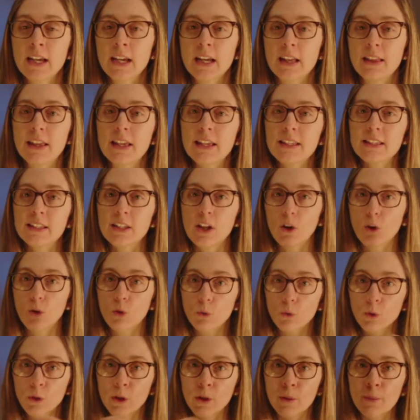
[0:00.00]
This
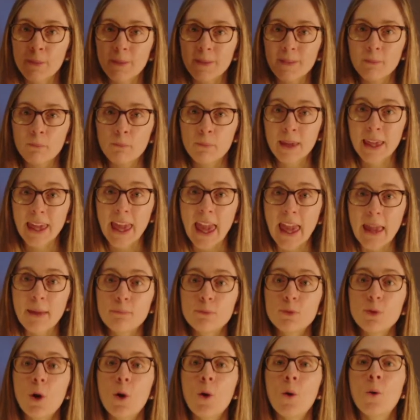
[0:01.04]
group
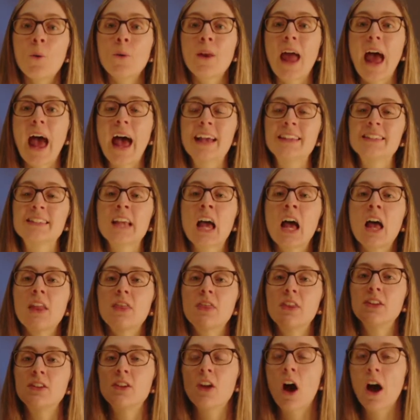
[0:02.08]
became known as
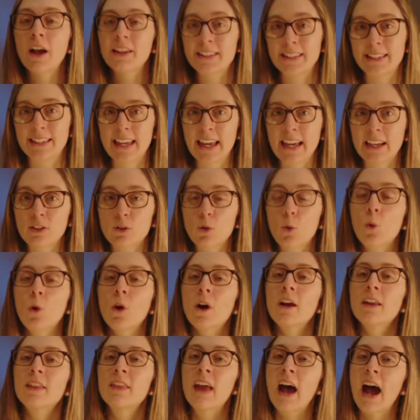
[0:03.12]
the Gnostics
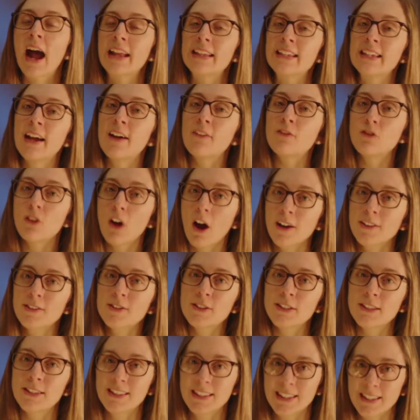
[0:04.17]
or the idea of
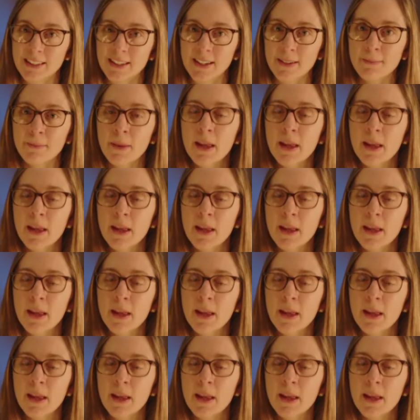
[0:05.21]
Gnosticism.